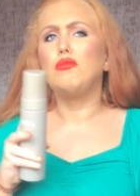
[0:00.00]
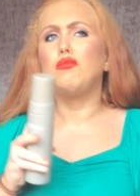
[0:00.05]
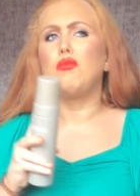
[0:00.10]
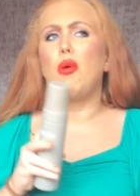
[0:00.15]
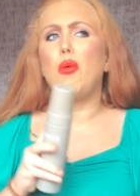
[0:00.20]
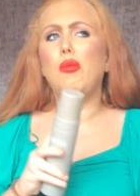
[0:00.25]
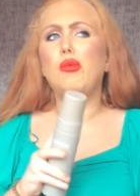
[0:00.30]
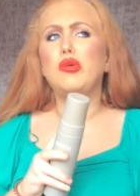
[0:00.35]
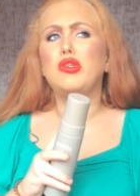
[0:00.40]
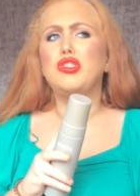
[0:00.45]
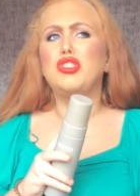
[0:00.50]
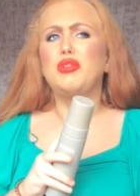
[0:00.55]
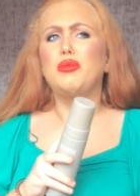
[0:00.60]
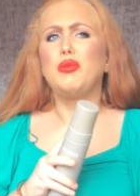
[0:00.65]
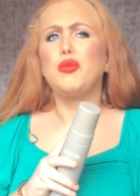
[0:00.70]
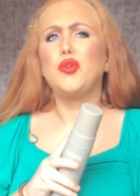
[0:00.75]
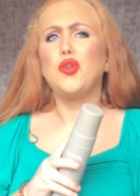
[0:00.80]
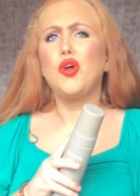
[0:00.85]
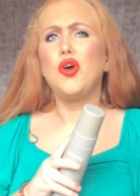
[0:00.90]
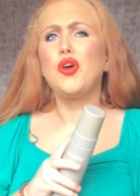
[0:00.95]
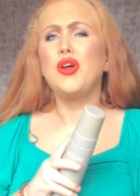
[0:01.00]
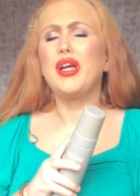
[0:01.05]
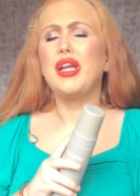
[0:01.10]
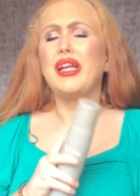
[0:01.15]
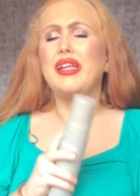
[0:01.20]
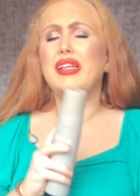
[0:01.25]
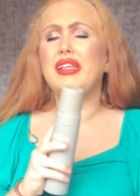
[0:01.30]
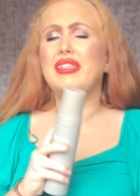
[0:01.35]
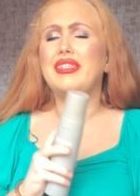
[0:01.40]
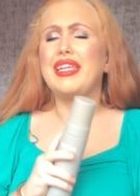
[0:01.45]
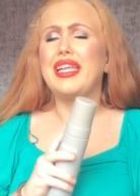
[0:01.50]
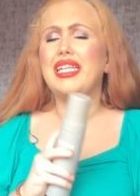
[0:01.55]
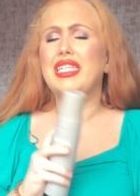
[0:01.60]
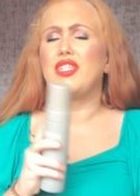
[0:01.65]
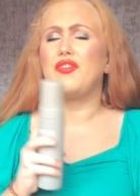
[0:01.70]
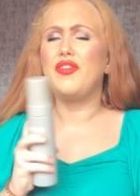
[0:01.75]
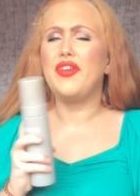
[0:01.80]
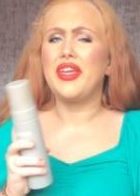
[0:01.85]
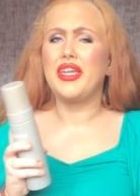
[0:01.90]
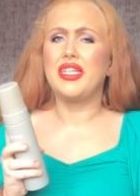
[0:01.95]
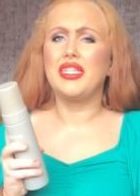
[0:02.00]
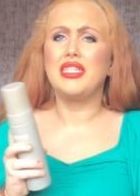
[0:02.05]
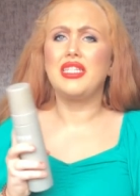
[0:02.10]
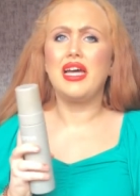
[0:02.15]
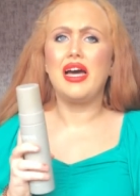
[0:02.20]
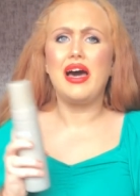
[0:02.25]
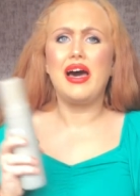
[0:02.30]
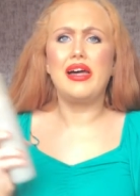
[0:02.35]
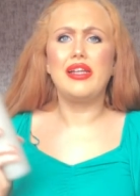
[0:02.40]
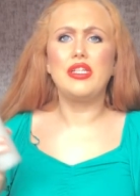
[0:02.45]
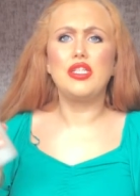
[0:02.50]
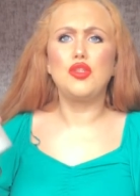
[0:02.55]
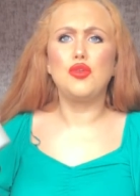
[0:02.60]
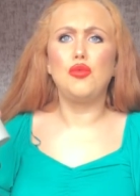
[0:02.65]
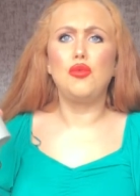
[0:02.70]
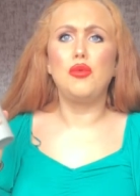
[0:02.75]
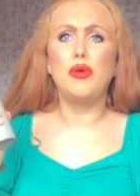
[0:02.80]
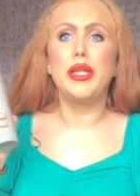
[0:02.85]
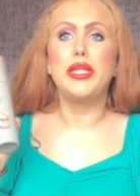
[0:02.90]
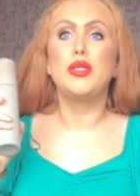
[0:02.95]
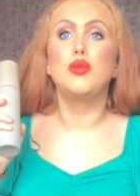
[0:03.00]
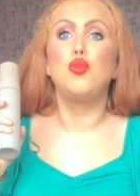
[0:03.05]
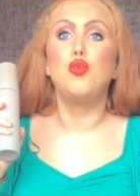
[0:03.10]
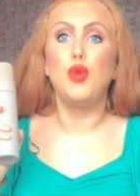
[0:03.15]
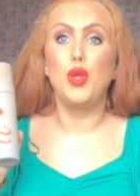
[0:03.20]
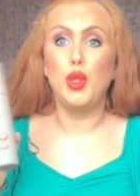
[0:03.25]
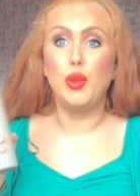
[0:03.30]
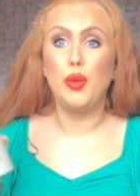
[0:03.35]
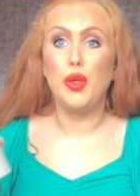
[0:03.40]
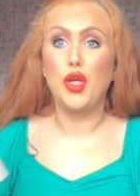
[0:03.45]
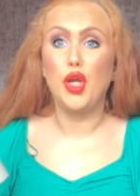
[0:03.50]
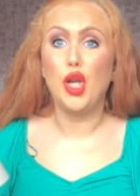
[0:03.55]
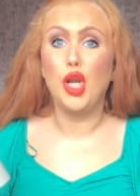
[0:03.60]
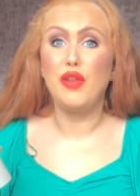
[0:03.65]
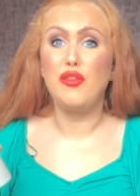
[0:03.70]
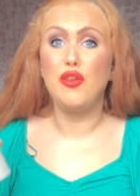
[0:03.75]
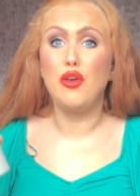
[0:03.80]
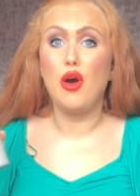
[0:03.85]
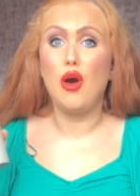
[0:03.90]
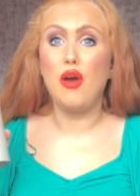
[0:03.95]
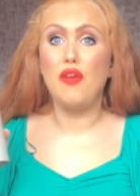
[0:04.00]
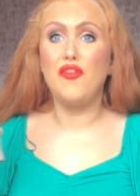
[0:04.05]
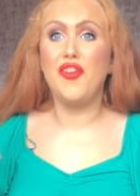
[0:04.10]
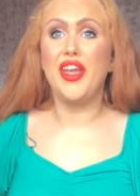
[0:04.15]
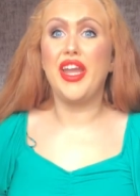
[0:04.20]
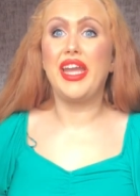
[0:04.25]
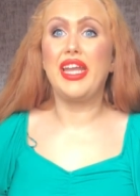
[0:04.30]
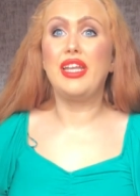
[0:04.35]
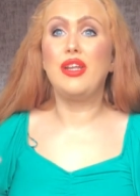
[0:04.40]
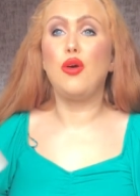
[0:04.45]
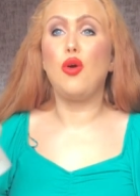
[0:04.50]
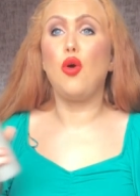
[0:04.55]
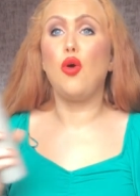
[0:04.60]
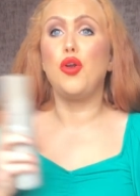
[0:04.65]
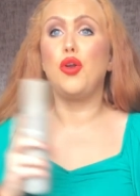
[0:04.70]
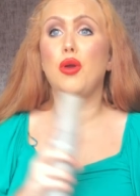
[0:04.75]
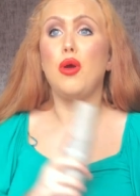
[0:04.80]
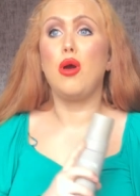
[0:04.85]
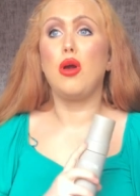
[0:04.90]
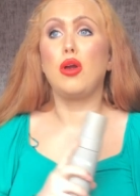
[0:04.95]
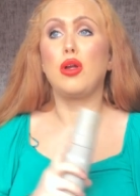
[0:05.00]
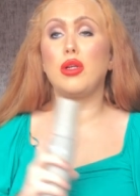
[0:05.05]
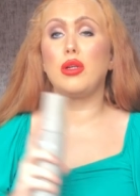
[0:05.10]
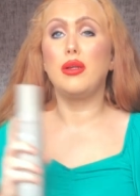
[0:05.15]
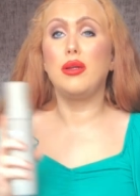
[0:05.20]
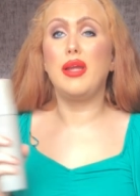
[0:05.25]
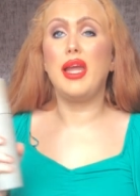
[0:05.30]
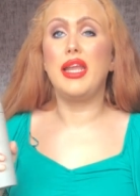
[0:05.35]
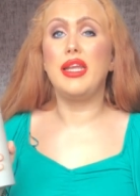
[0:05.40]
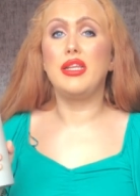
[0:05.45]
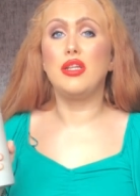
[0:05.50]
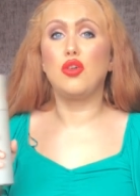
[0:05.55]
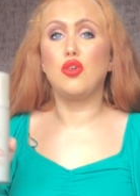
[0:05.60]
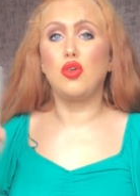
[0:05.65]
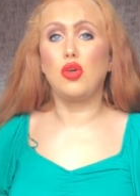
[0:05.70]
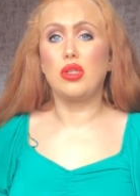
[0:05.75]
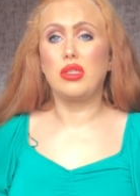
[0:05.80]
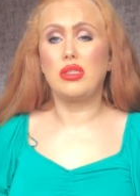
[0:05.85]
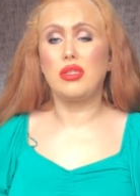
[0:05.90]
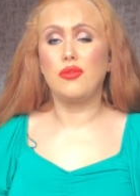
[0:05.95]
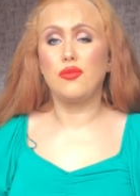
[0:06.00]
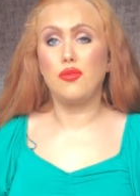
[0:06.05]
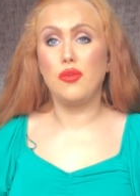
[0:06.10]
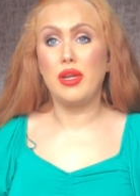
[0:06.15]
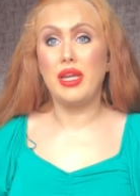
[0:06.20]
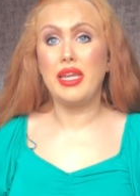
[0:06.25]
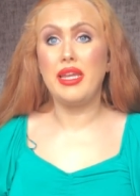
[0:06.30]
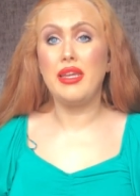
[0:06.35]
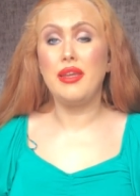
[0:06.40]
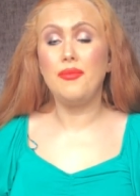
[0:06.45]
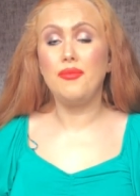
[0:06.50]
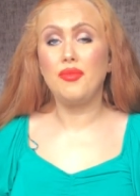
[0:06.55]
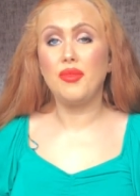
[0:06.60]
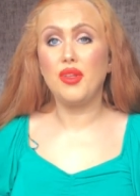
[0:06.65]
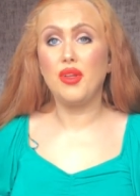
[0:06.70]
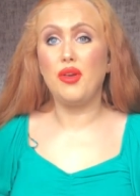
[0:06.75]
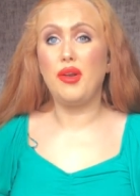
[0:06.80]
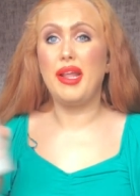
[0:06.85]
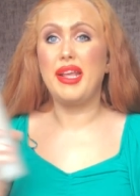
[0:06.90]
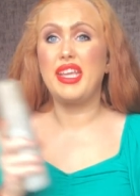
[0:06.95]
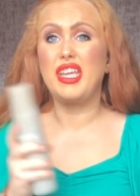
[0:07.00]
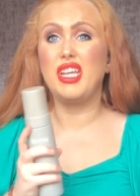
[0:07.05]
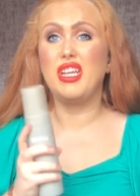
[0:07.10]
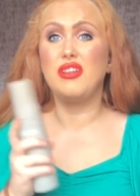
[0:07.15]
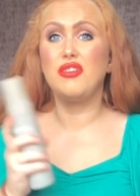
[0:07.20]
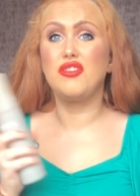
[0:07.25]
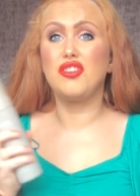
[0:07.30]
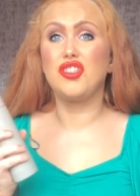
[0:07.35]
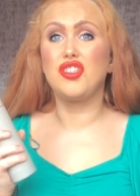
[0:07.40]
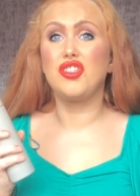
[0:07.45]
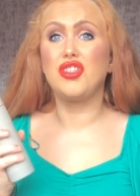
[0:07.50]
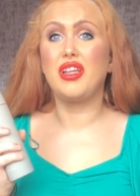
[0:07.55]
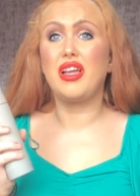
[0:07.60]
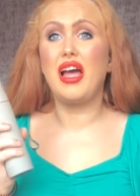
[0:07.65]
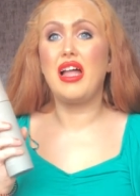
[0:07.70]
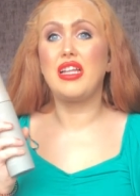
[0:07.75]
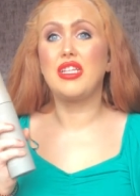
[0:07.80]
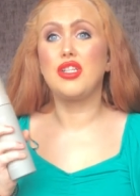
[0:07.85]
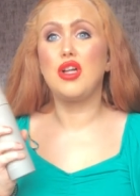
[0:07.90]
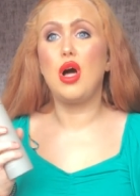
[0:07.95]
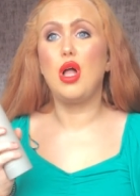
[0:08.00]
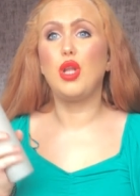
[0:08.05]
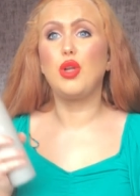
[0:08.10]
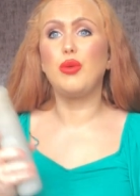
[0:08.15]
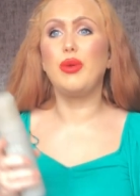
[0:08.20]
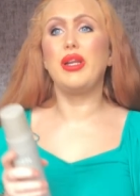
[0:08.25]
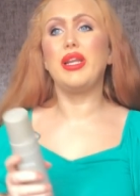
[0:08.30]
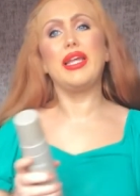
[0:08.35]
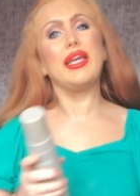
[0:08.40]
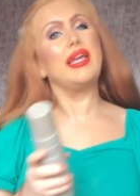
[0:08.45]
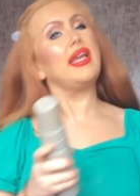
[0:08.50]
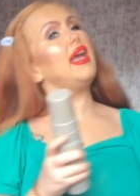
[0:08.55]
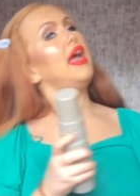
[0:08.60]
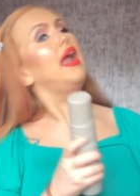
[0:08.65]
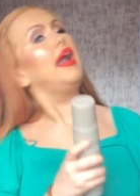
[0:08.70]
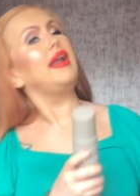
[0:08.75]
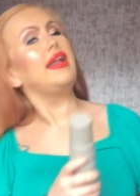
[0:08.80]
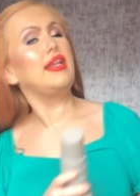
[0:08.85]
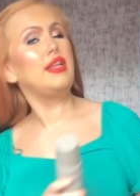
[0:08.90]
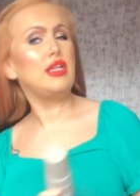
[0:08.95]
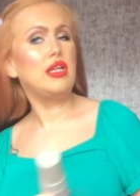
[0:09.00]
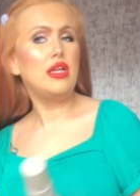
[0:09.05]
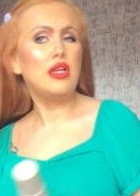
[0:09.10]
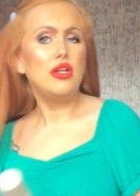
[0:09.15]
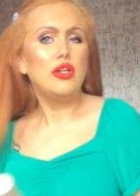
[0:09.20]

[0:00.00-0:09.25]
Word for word: what will Superdrug and it said it's a vegan tan so it's really, really good if you are vegan or you are into cruelty free or like you just can't tolerate like any